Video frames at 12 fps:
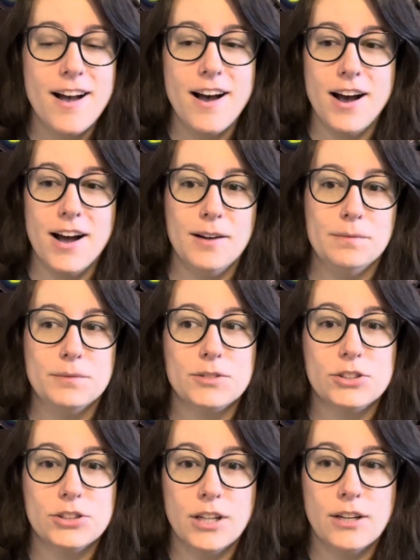Um,
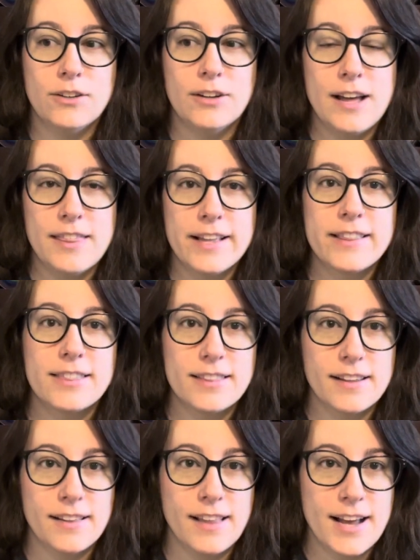so I think
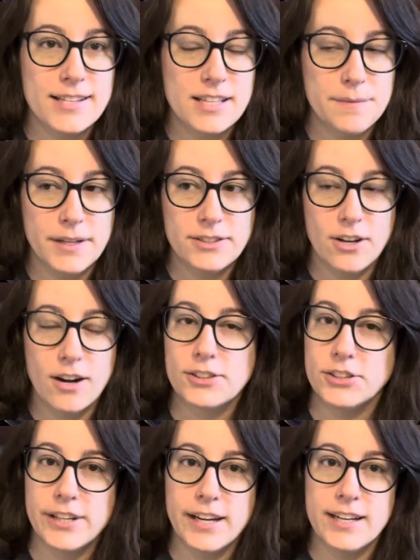the last time I talked to
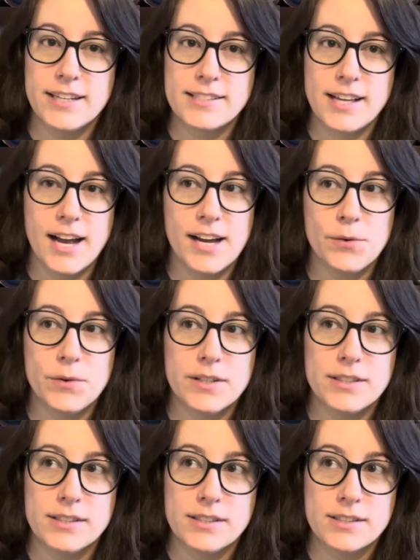you guys, I
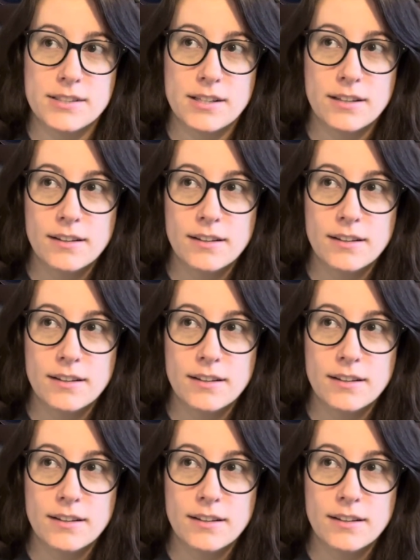was